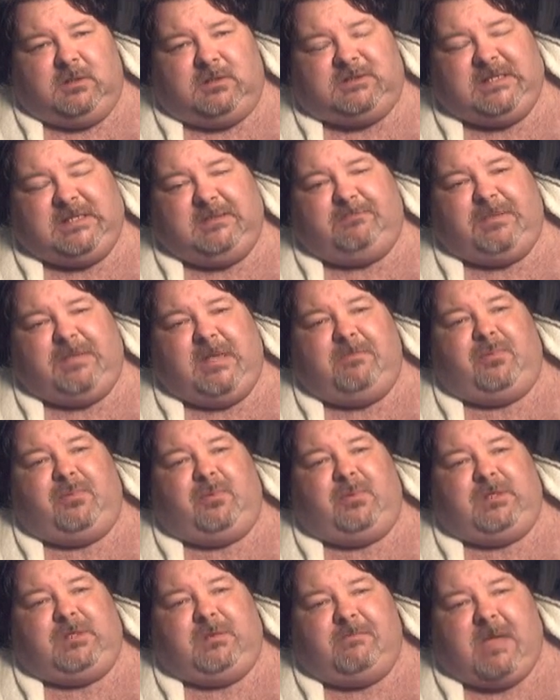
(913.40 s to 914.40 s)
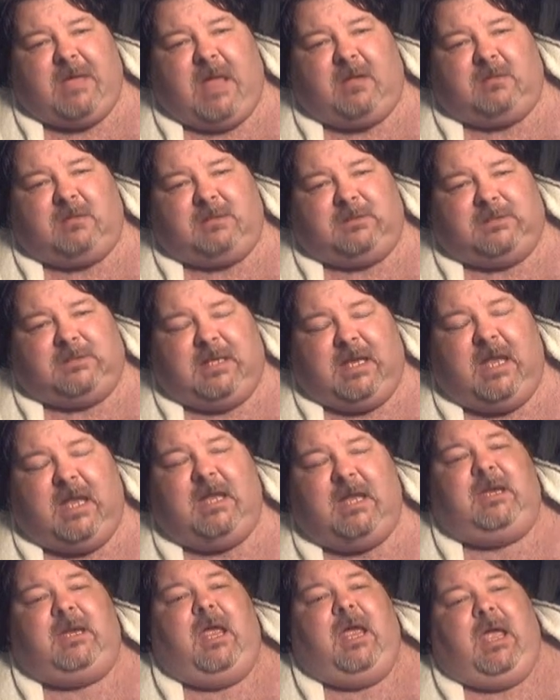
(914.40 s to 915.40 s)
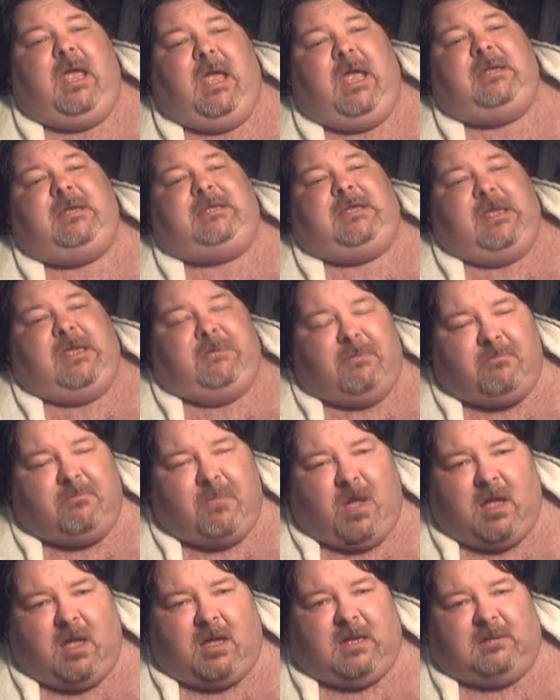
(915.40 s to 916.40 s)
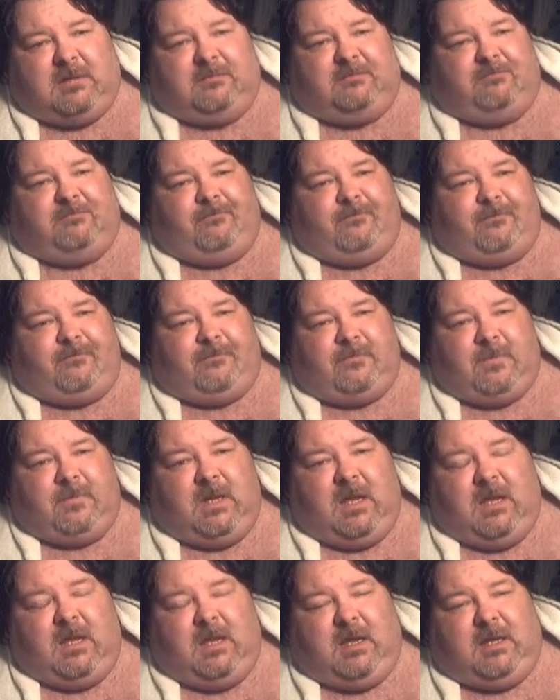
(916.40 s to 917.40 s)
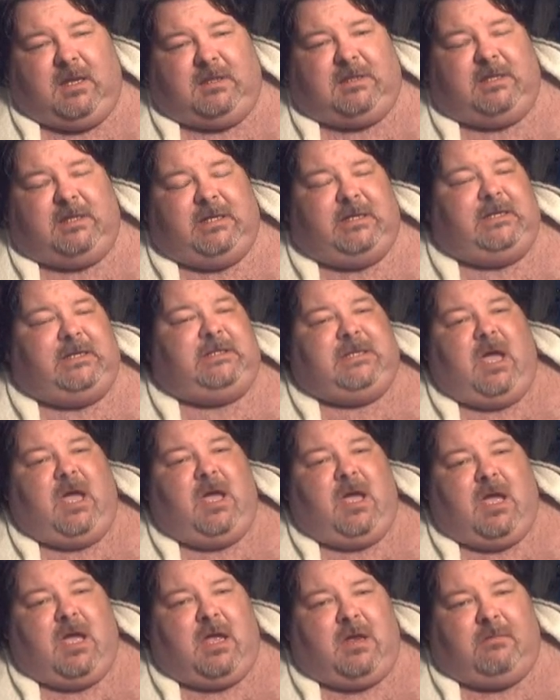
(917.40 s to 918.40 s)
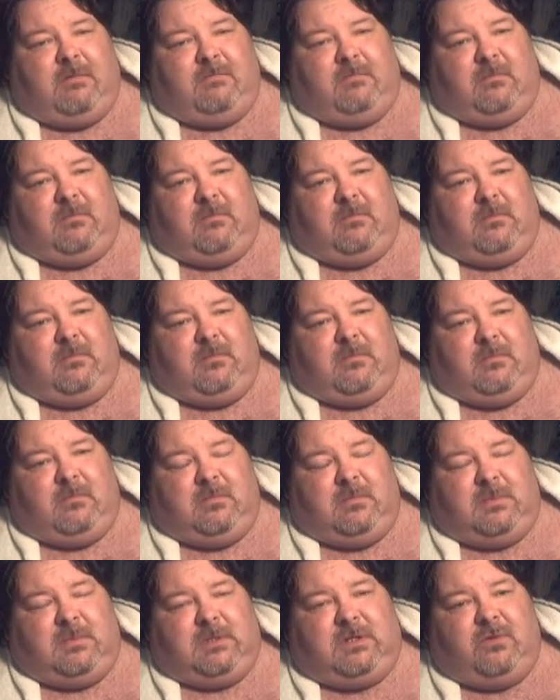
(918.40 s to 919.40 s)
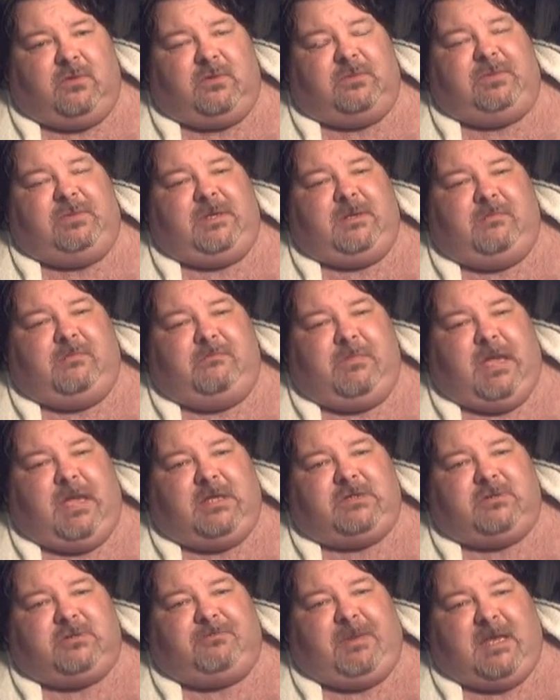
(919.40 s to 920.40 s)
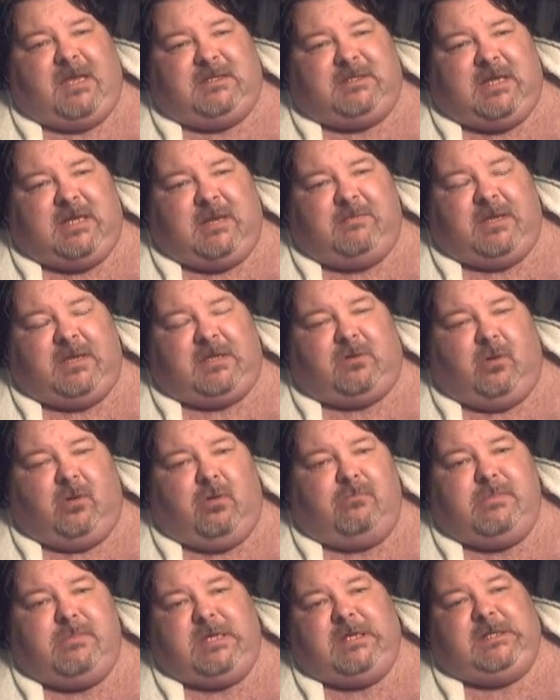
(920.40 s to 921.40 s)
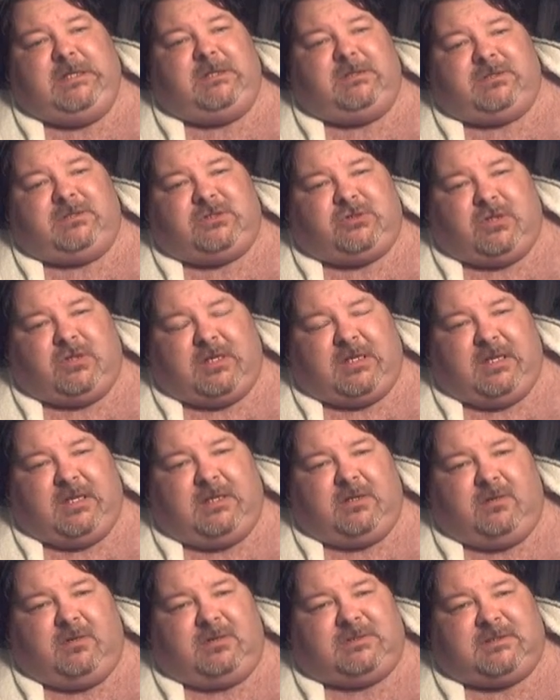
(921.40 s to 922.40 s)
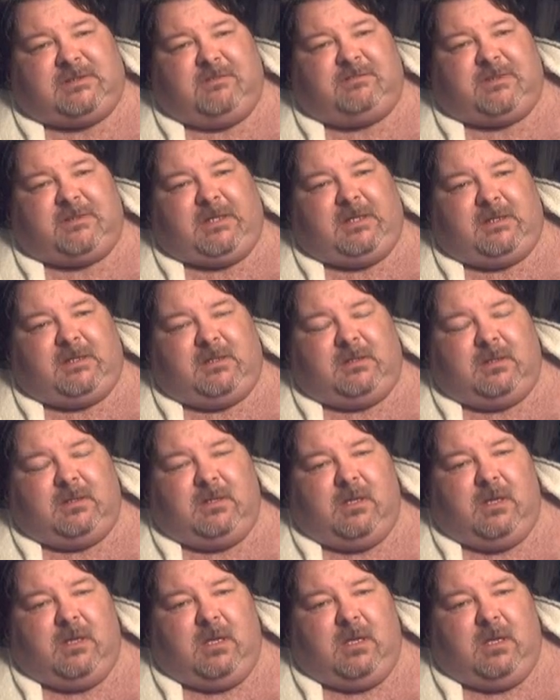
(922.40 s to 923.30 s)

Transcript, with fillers: You'll see people in the mountains. And, and keep in mind that any time there would be a major pandemic or a meteor striking or something,